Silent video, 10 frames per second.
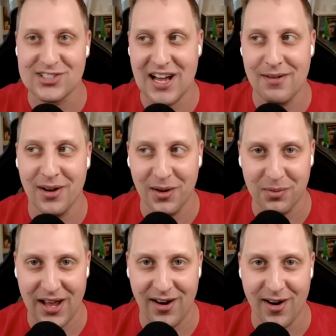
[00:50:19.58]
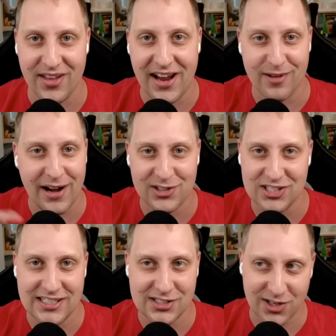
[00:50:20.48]
job on all planet Earth. I had route
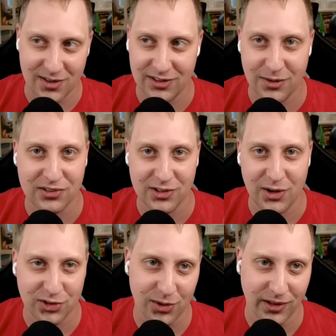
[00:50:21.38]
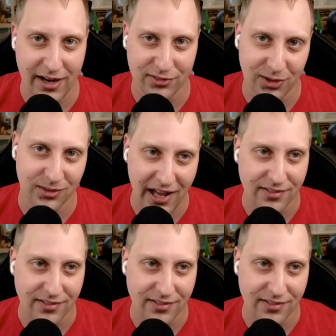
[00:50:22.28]
sheets. Turn. There wasn't no turn left. Turn left.